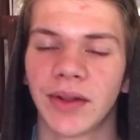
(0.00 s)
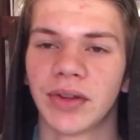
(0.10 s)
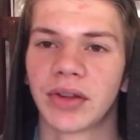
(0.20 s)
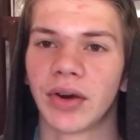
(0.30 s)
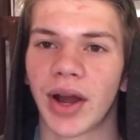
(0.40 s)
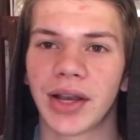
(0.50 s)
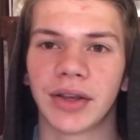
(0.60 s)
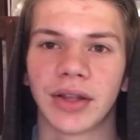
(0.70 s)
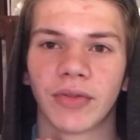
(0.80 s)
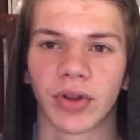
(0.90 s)
So I didn't
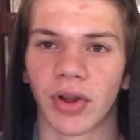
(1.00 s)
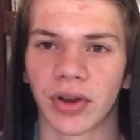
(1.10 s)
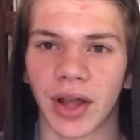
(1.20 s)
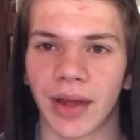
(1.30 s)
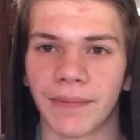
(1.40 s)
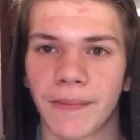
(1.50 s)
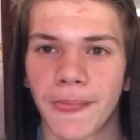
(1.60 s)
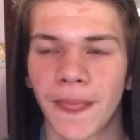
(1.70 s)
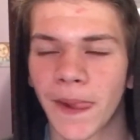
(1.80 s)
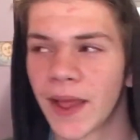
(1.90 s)
see him for a long time,
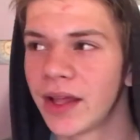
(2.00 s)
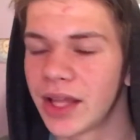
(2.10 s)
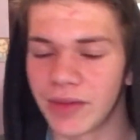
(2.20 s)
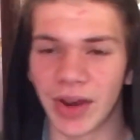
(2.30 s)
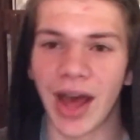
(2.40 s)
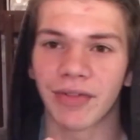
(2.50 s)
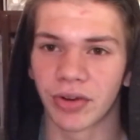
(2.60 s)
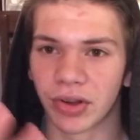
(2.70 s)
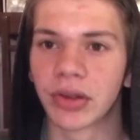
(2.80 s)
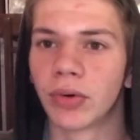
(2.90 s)
even
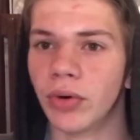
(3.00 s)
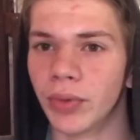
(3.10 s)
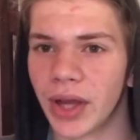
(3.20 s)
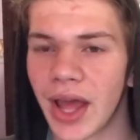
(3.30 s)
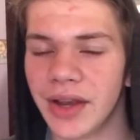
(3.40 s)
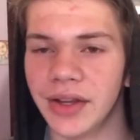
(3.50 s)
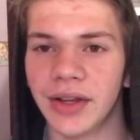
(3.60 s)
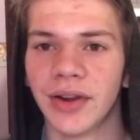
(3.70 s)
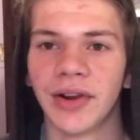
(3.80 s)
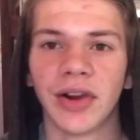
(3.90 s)
after school would have ended.
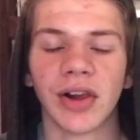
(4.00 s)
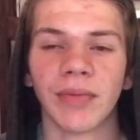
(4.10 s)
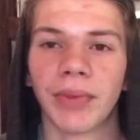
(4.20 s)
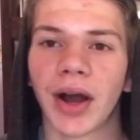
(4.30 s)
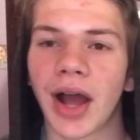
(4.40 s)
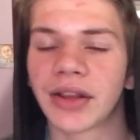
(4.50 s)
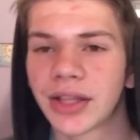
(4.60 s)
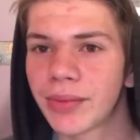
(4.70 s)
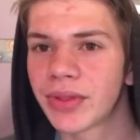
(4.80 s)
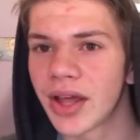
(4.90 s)
But I
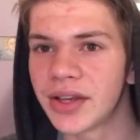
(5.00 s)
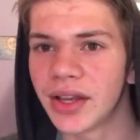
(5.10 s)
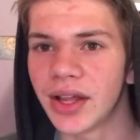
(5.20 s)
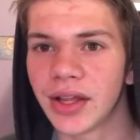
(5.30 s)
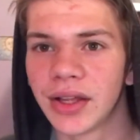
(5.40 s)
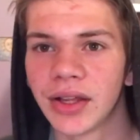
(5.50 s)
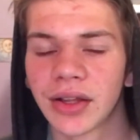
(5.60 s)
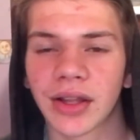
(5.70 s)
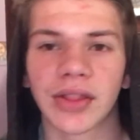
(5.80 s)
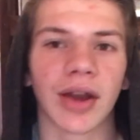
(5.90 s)
skipped that day
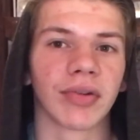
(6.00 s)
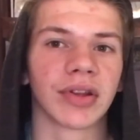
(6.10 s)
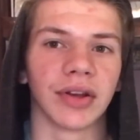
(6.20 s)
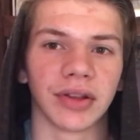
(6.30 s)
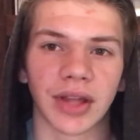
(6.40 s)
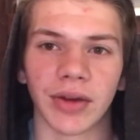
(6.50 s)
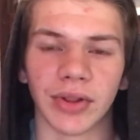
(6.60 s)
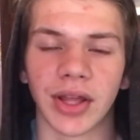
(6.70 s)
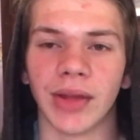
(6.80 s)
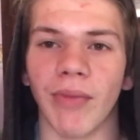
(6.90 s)
because I thought I was going to skate with
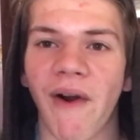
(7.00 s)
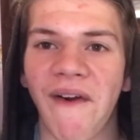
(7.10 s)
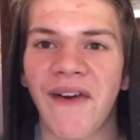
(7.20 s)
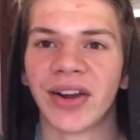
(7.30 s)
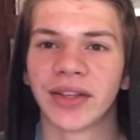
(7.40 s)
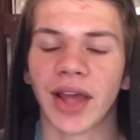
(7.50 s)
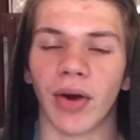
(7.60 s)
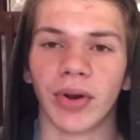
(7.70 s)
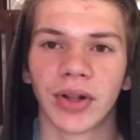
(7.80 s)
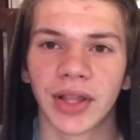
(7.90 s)
him. Now,
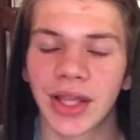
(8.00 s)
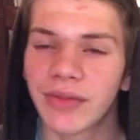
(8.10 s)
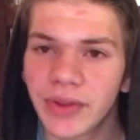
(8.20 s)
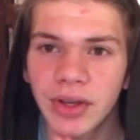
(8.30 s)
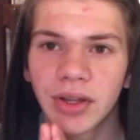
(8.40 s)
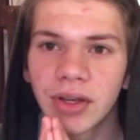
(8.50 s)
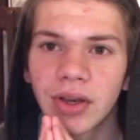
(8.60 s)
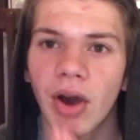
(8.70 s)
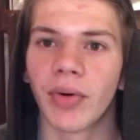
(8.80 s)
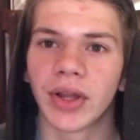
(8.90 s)
even
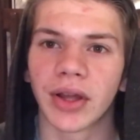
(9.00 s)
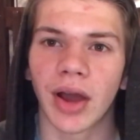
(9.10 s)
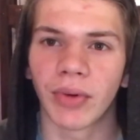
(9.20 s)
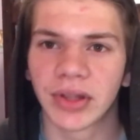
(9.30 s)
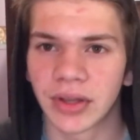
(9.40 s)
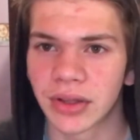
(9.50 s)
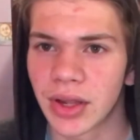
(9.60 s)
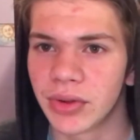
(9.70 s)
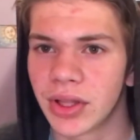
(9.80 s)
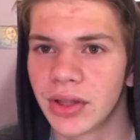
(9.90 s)
knowing I wasn't going to skate
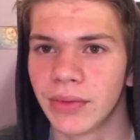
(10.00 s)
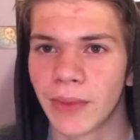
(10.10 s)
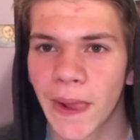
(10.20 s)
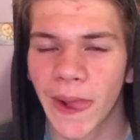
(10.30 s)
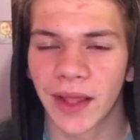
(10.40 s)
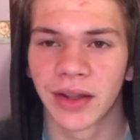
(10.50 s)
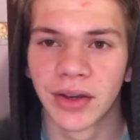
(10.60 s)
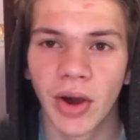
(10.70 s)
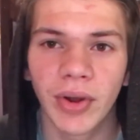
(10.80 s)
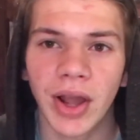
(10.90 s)
with him, like
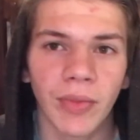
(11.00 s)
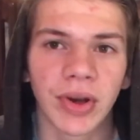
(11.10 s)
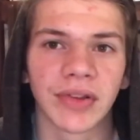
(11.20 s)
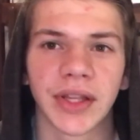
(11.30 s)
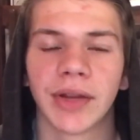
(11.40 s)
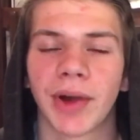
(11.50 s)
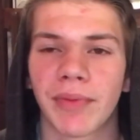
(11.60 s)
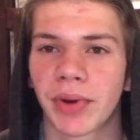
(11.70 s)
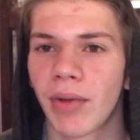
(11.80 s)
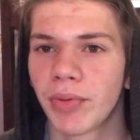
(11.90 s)
knowing I wouldn't have seen him, I
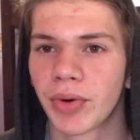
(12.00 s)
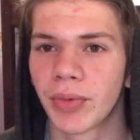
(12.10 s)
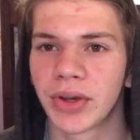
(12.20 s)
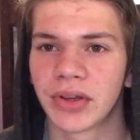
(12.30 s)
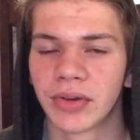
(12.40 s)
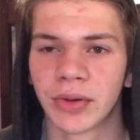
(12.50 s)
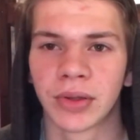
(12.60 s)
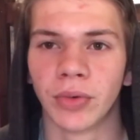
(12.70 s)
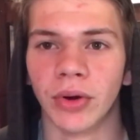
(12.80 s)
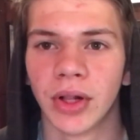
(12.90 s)
probably would have went to
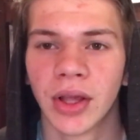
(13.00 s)
school.